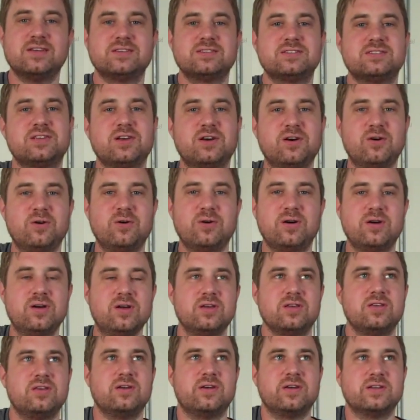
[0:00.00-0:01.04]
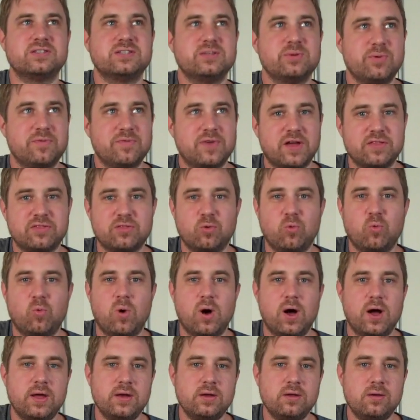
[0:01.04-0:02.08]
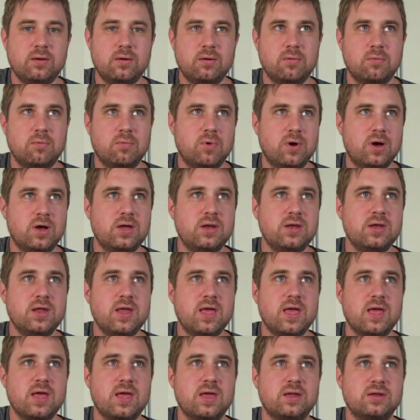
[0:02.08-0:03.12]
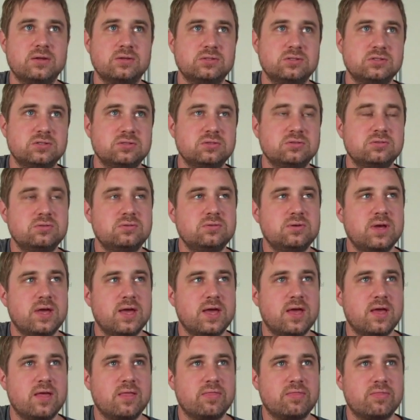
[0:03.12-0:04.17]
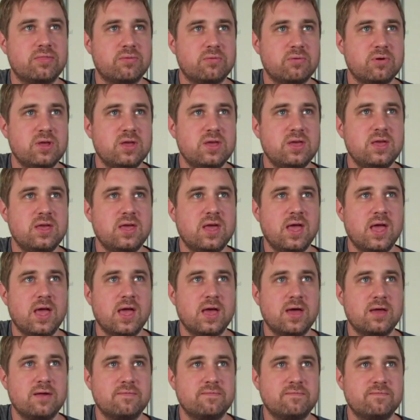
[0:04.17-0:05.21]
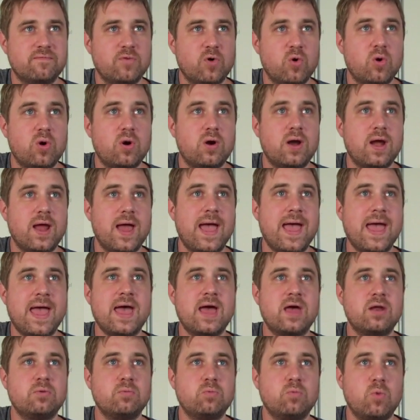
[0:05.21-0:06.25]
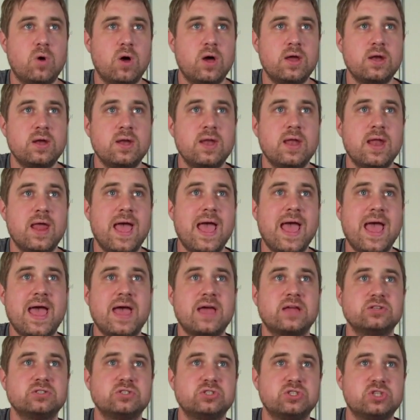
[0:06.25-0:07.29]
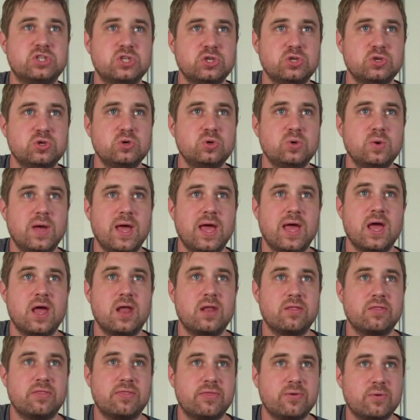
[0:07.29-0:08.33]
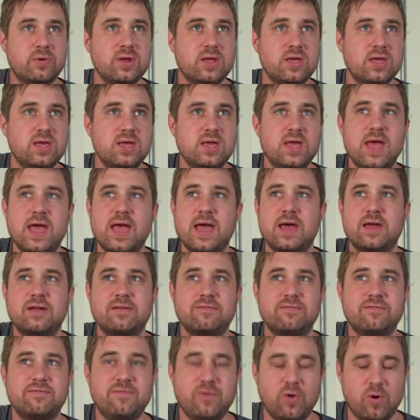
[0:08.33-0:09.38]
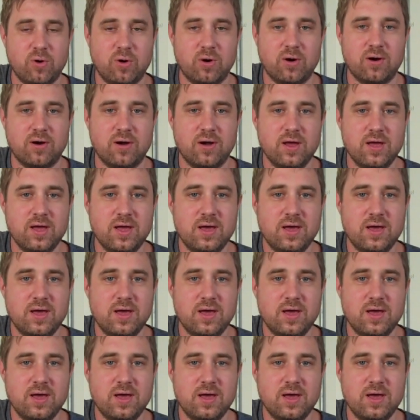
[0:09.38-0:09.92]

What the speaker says: So you can see we've got the 1, 1, and 2, and 3, and 4, and 1, and 2, and 3, and 4.